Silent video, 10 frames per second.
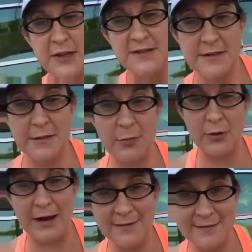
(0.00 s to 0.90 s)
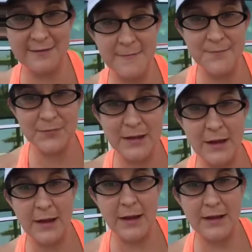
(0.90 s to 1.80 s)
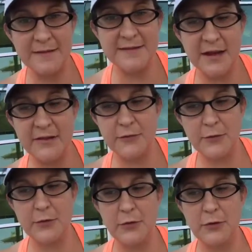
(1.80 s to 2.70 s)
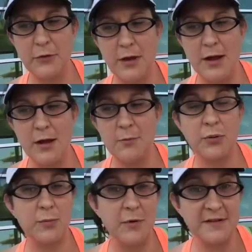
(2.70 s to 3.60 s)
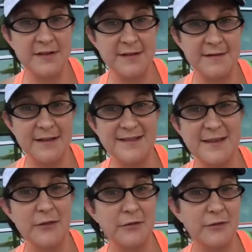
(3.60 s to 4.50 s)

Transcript: changing the price. It's done through promotions. It's done